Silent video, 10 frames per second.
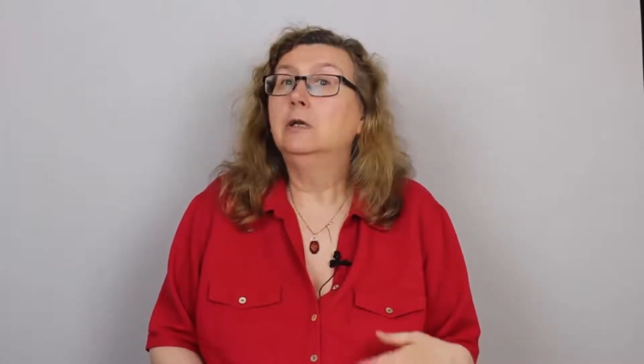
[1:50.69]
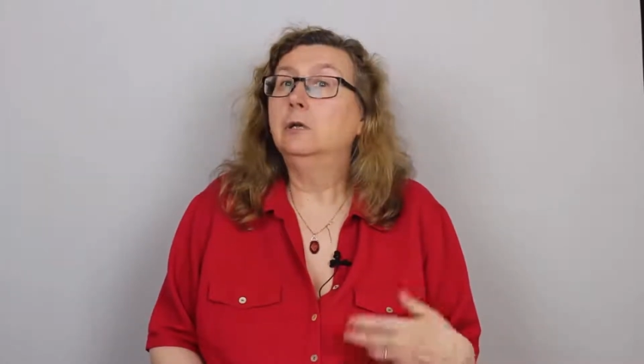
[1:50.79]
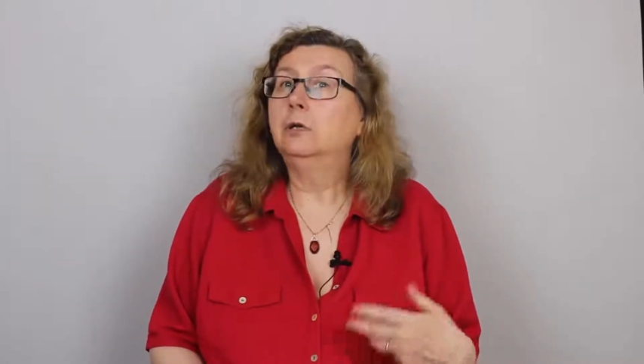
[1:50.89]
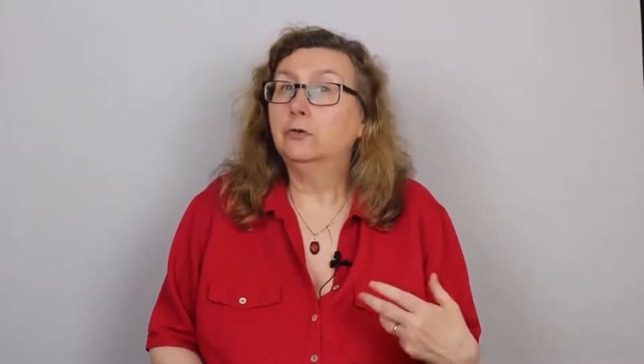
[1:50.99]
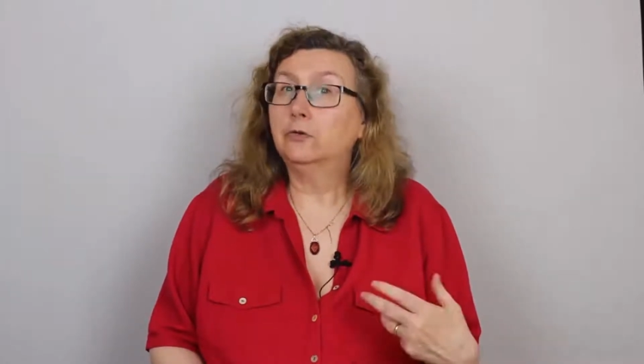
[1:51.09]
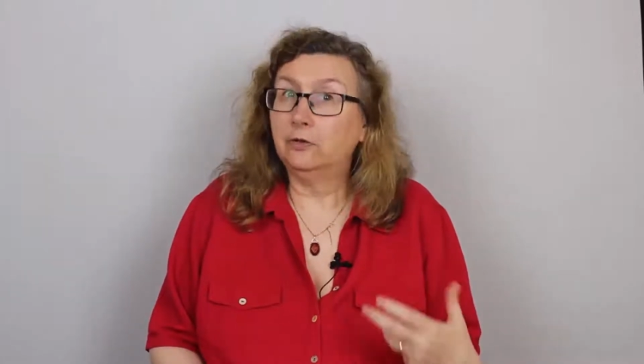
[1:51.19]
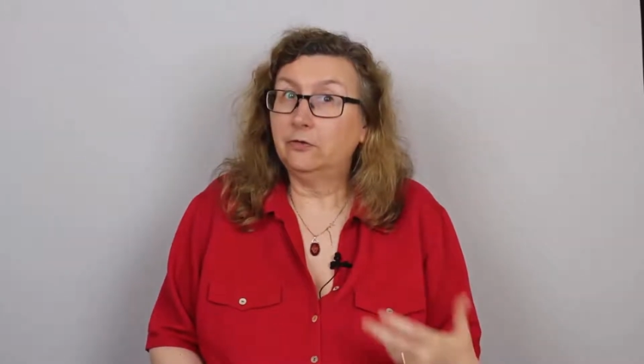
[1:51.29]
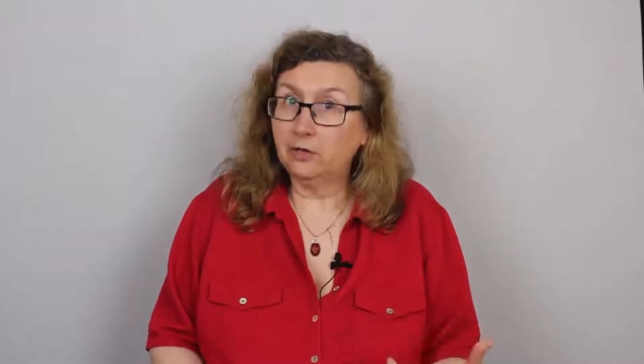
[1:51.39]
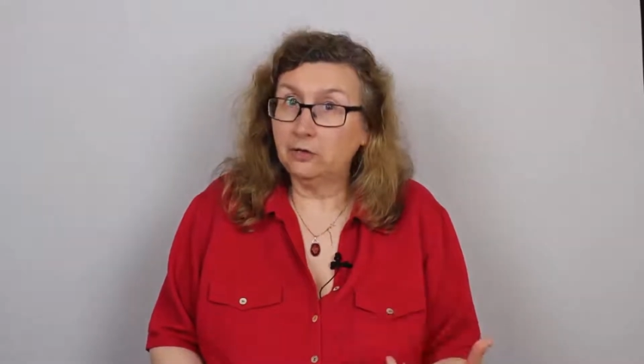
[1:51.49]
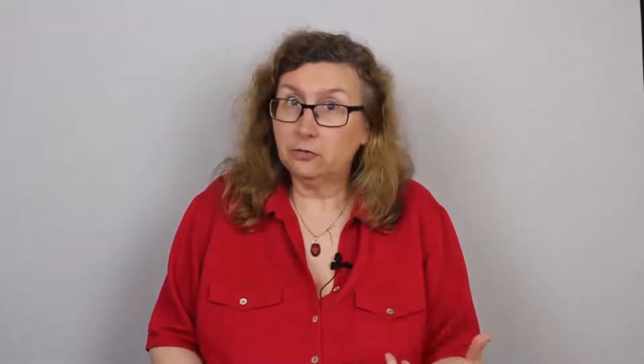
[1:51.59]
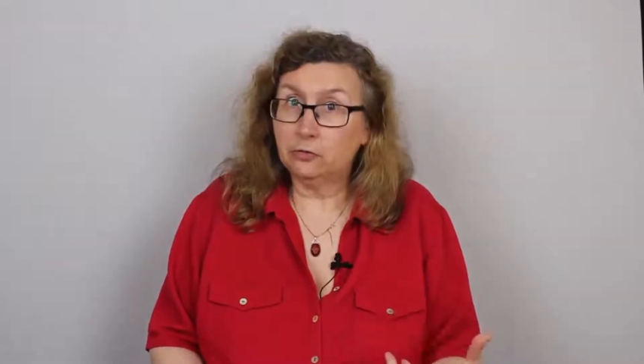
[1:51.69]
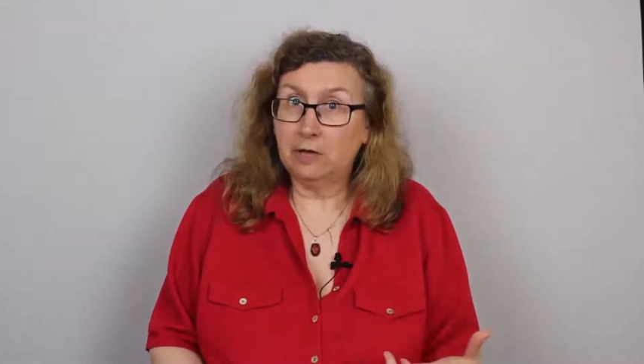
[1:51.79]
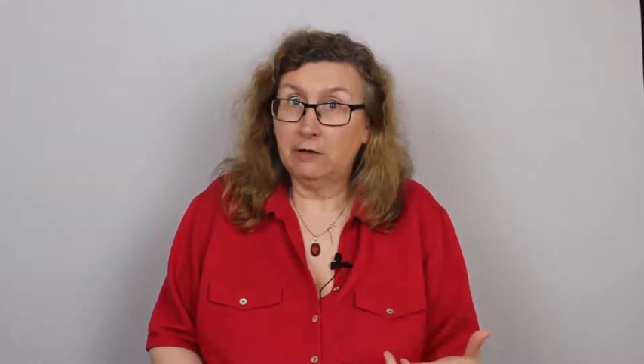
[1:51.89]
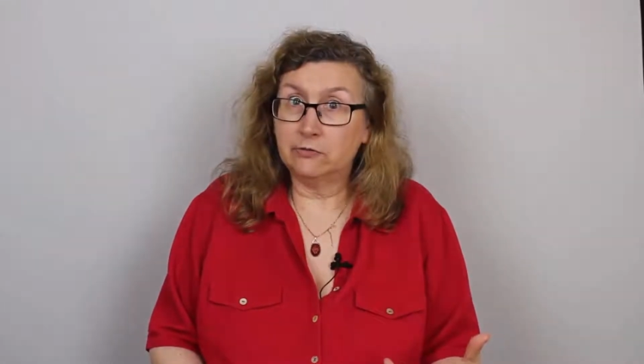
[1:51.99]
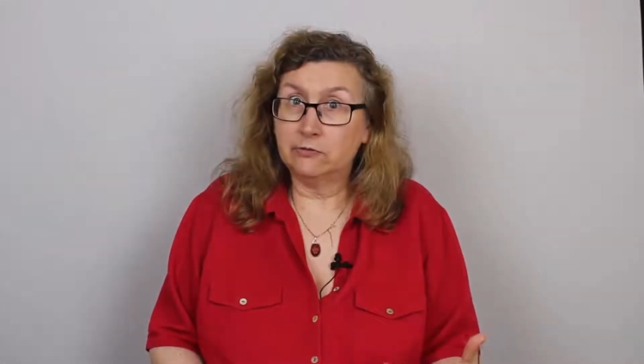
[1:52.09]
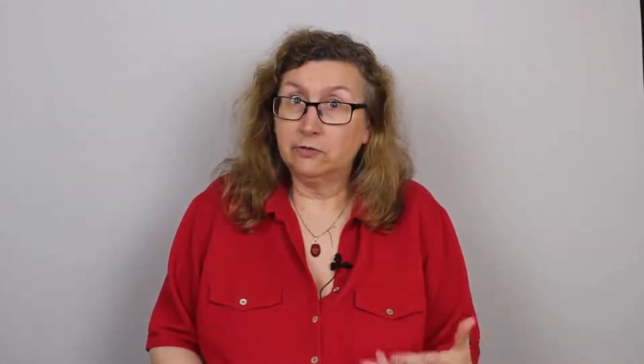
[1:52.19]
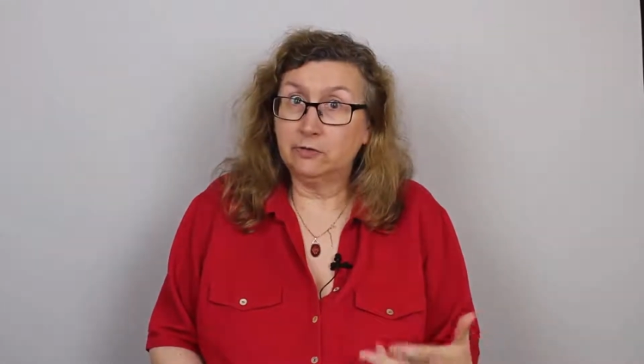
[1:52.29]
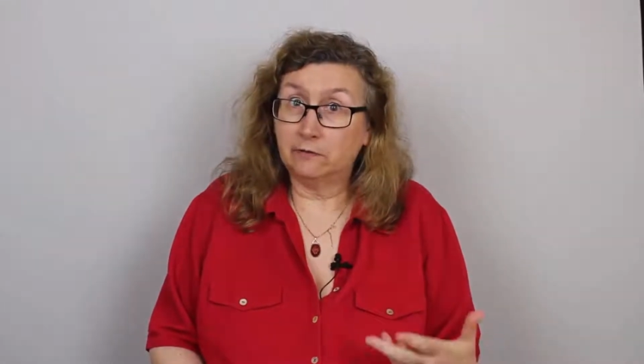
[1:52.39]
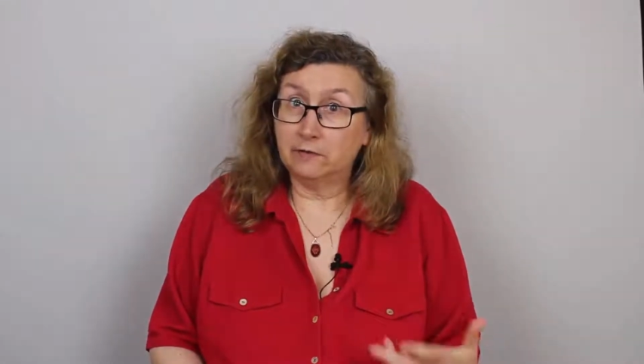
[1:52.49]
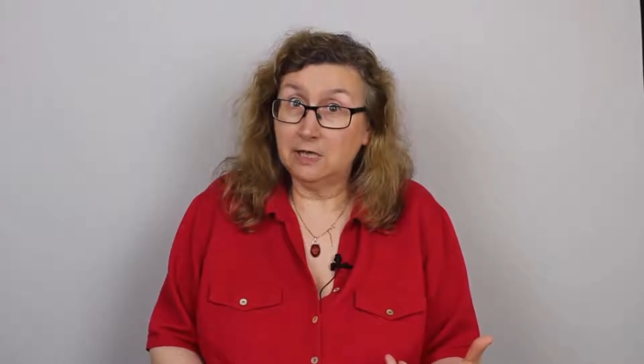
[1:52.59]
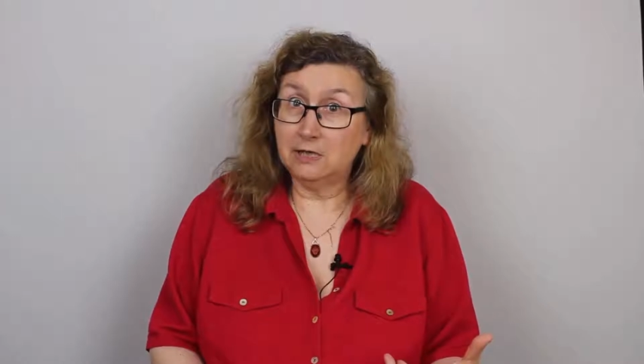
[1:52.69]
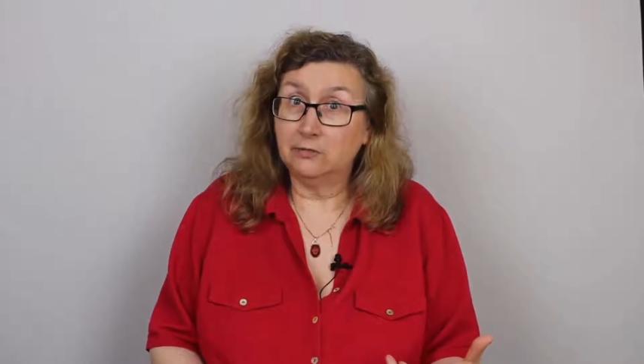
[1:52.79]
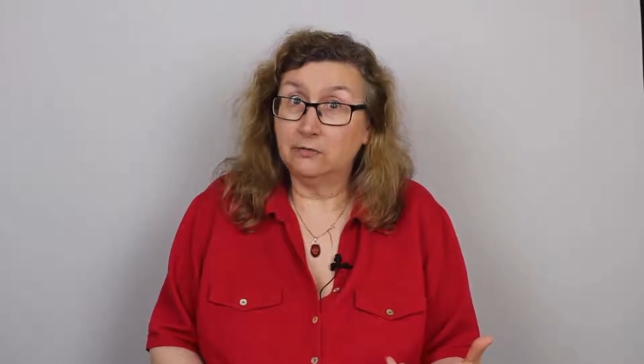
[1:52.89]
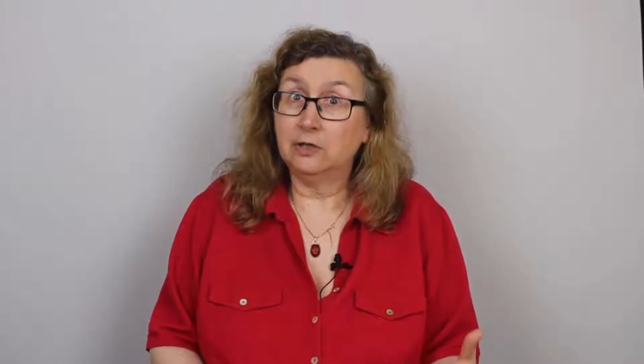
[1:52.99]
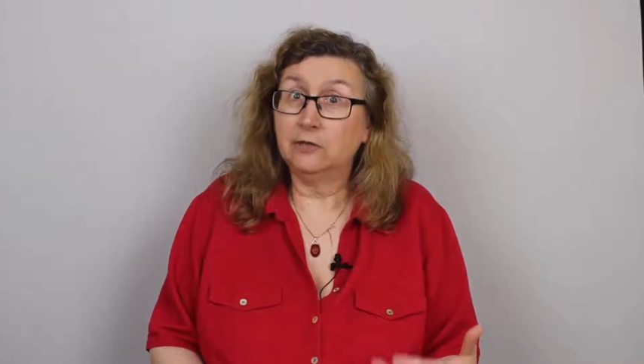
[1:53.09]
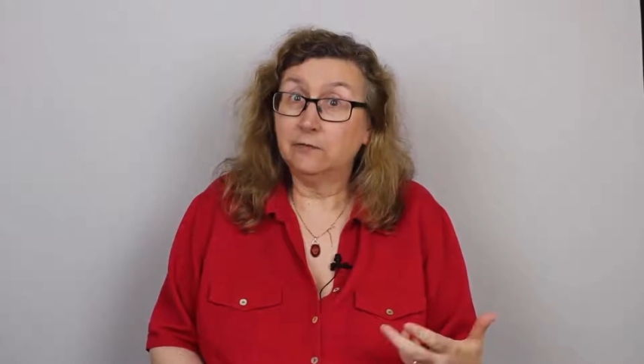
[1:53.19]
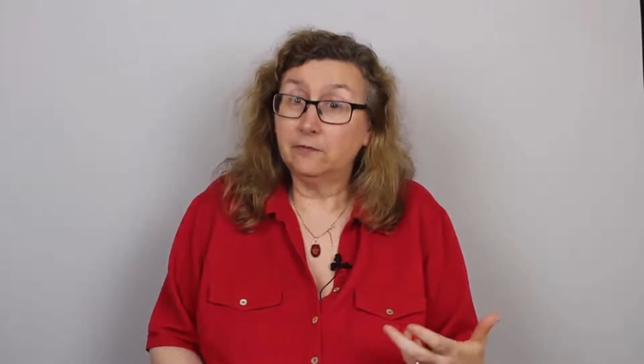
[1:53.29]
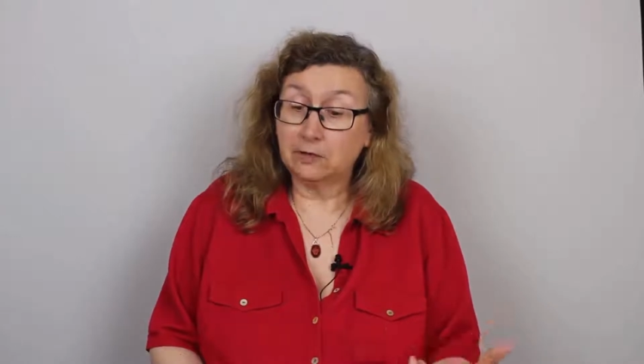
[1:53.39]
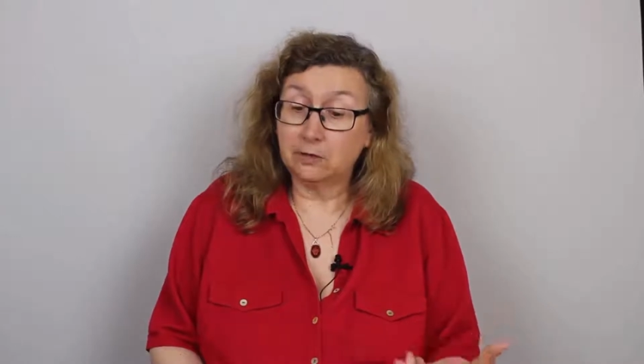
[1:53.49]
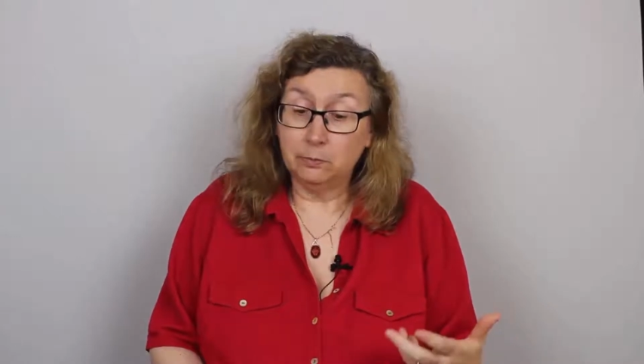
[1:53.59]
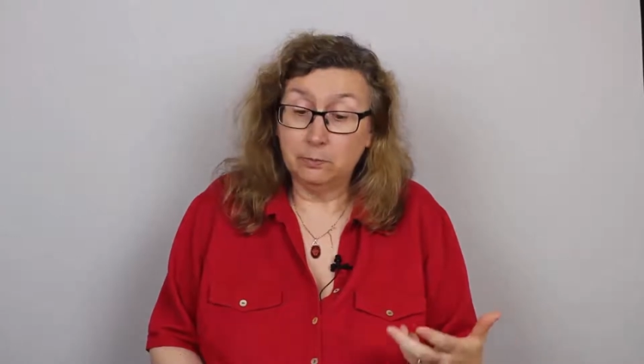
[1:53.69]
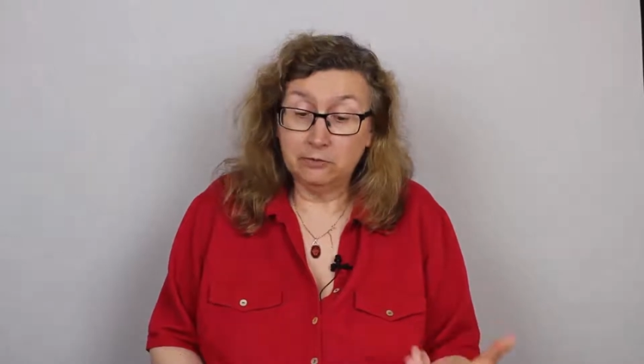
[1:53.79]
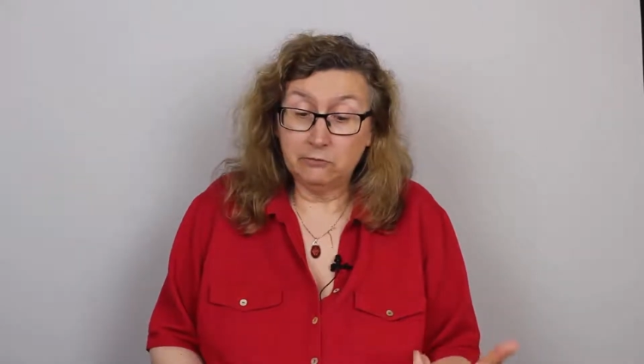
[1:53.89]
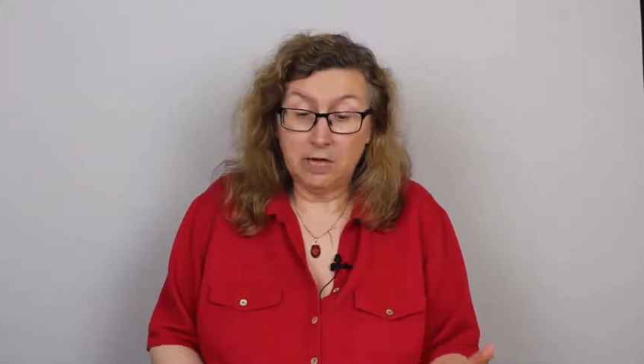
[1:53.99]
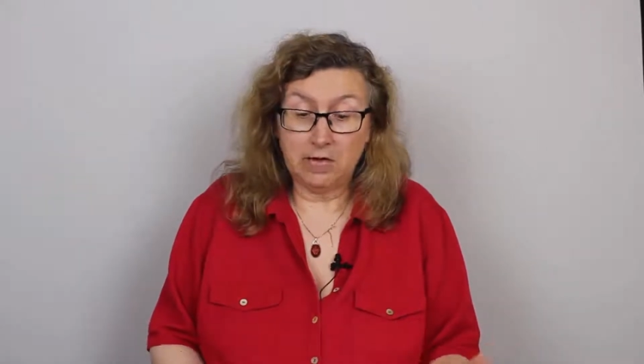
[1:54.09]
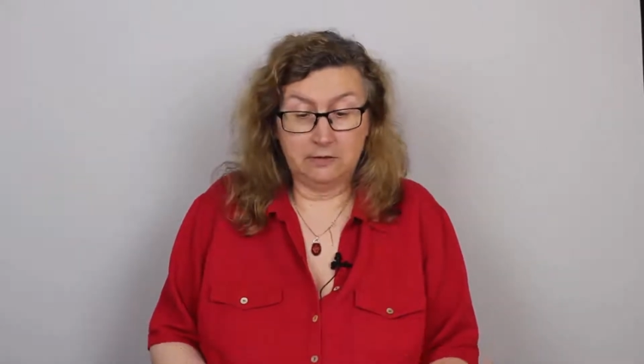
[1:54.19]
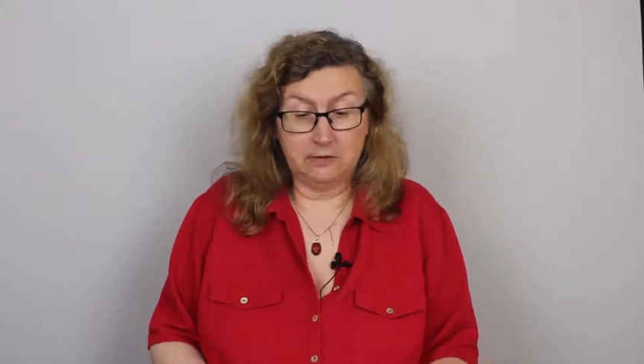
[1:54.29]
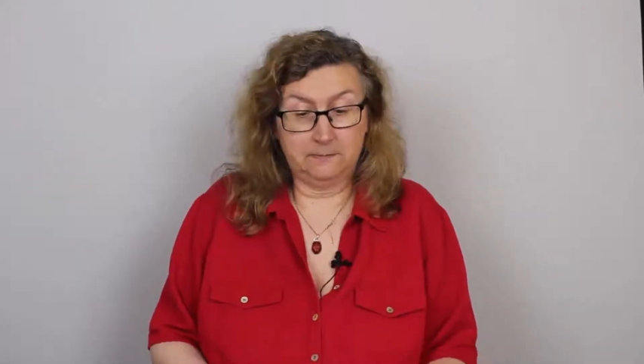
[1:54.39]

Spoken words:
because an essential characteristic of tenancy is the fact that you pay rent.